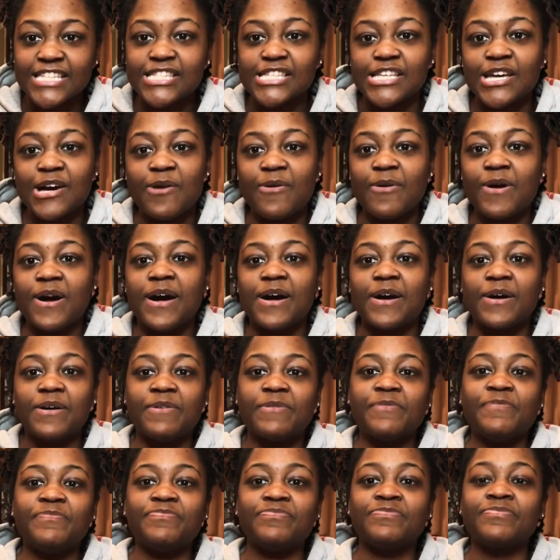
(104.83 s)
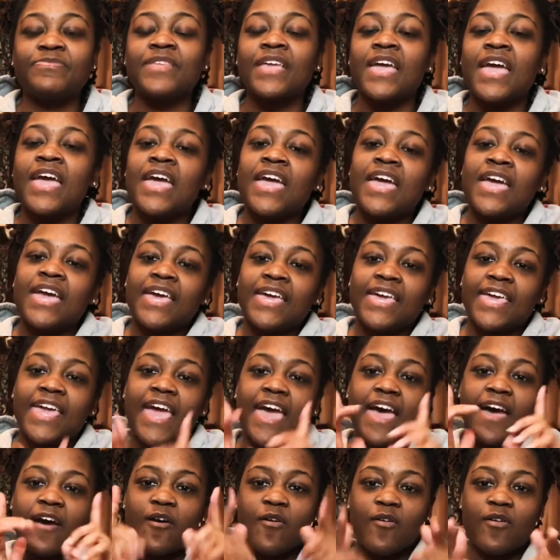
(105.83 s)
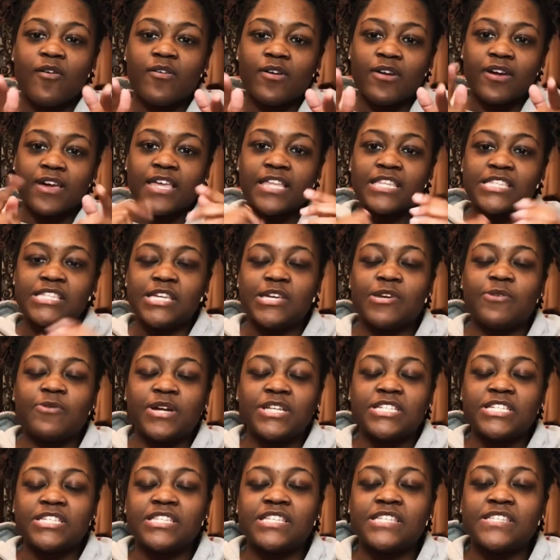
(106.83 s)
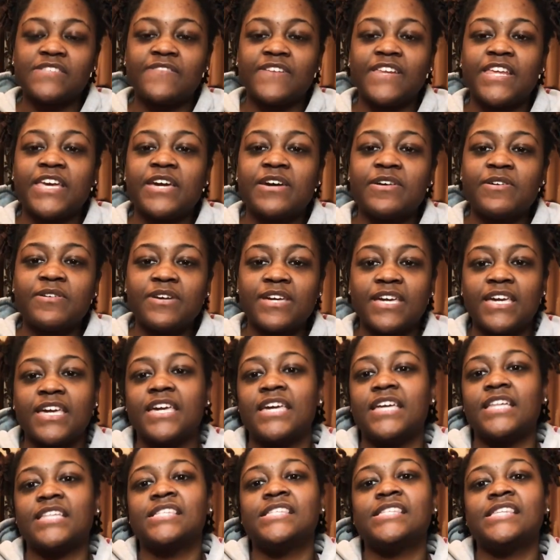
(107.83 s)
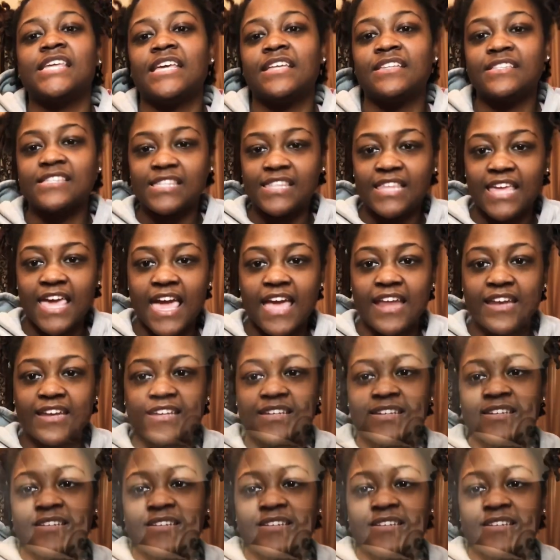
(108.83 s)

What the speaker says: So yeah, continue watching this video and stay until the end.